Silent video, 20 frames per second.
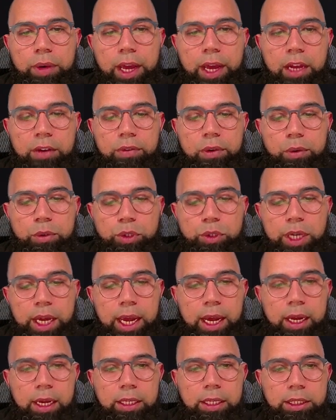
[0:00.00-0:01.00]
headphone
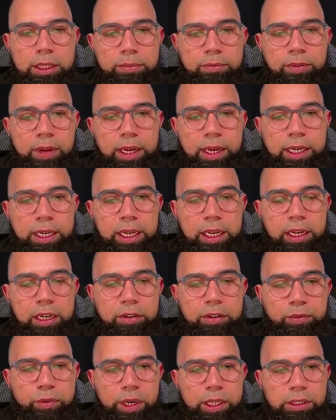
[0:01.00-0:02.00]
jack, some venting
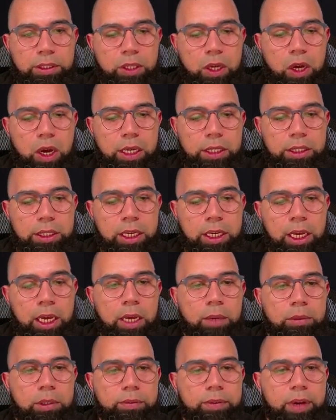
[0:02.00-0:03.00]
here for exhaust.
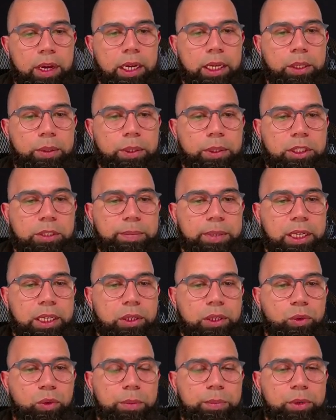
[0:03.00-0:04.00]
We've got a USB
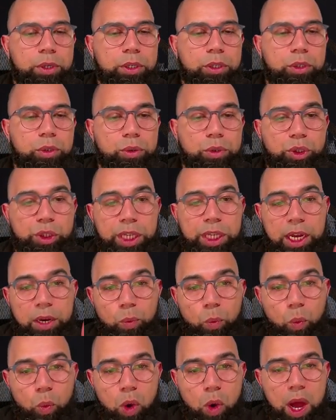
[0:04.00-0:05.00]
3.2
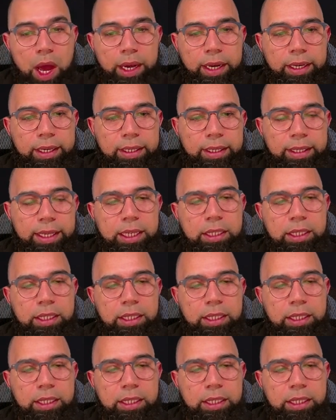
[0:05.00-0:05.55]
Gen 1.